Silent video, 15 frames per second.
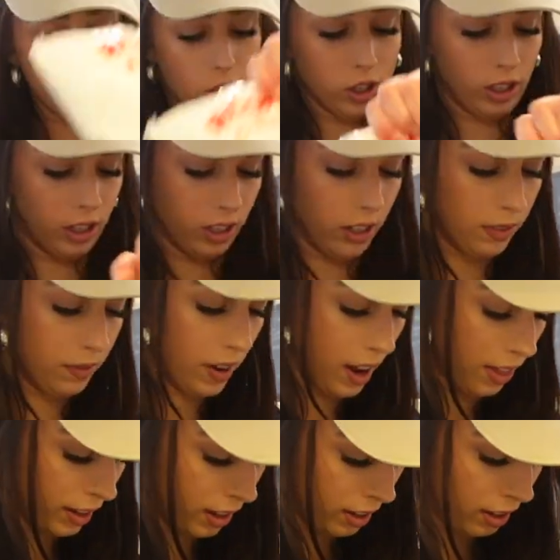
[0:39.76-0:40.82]
sugar,
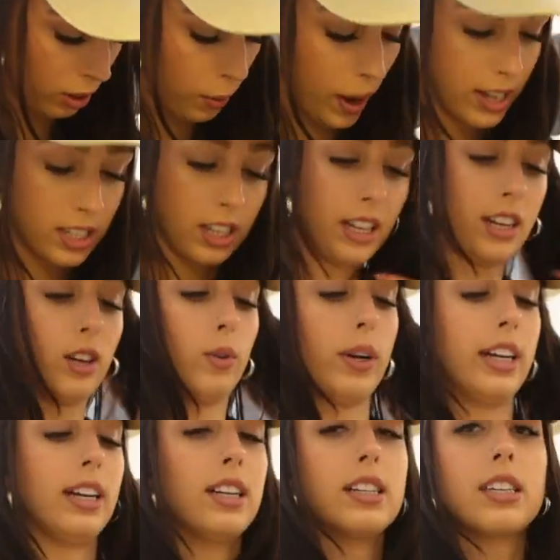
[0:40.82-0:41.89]
and then the rest of the
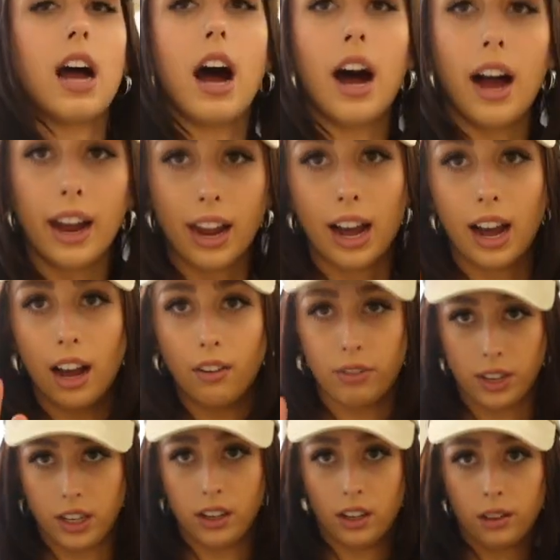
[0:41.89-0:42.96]
ingredients I have
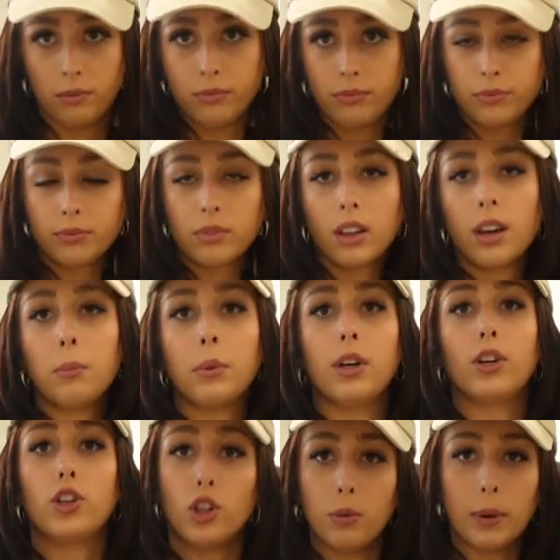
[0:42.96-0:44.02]
here. I'm
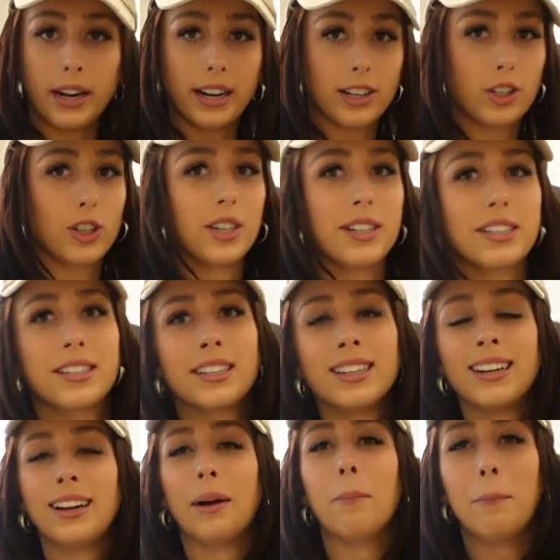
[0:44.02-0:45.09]
gonna do my dishes.
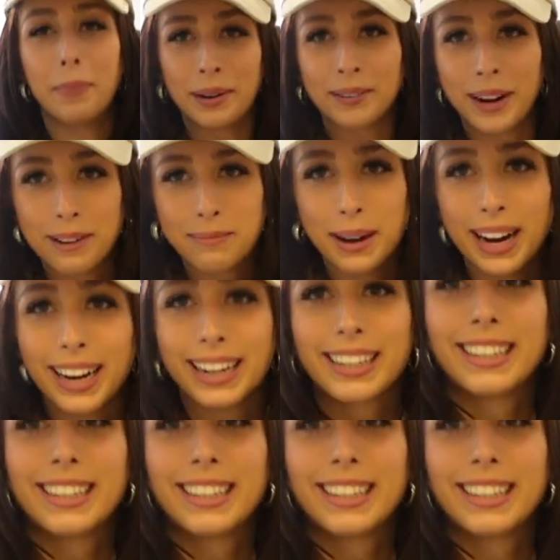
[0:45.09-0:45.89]
I'll be right back.